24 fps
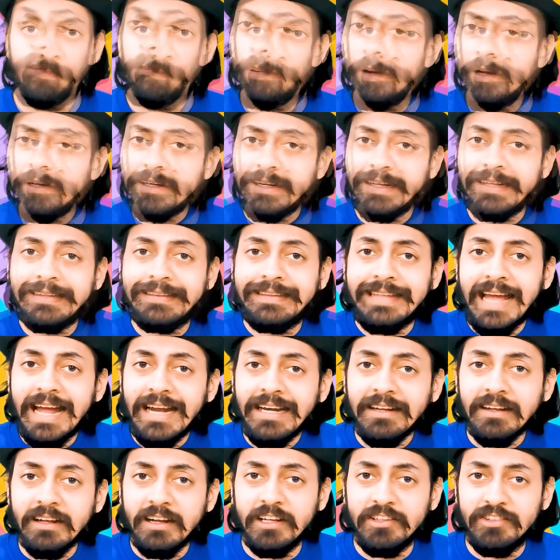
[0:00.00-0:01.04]
But
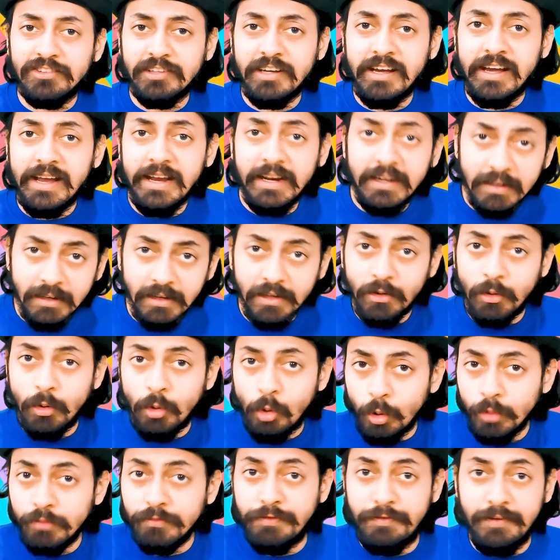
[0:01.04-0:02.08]
that aside,
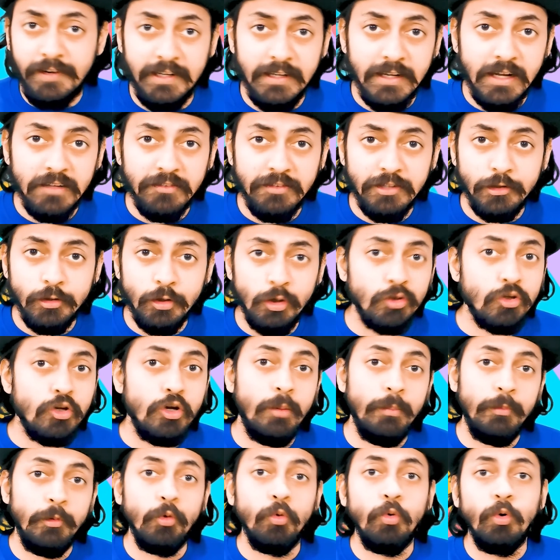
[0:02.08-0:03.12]
on
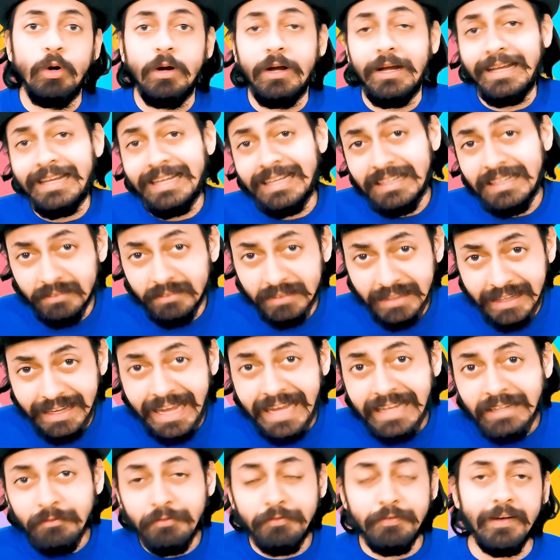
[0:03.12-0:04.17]
Freelancer.com you
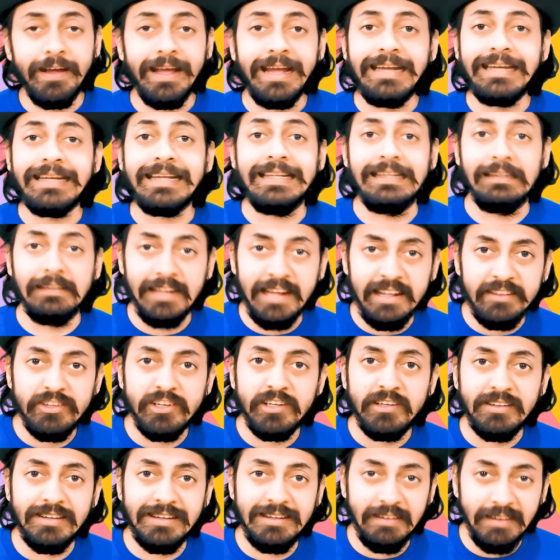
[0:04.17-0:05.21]
can find
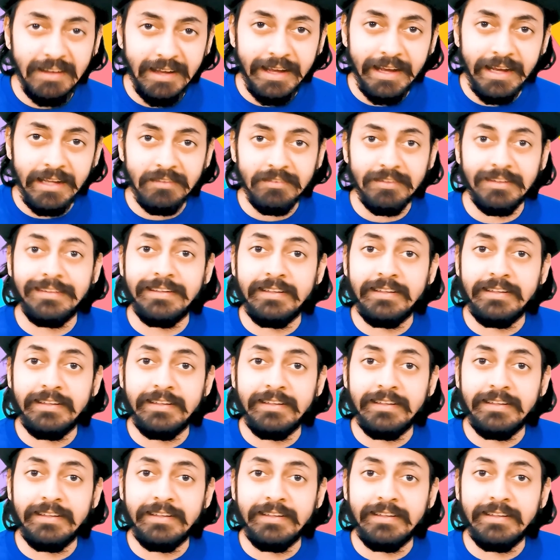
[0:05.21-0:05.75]
legit clients.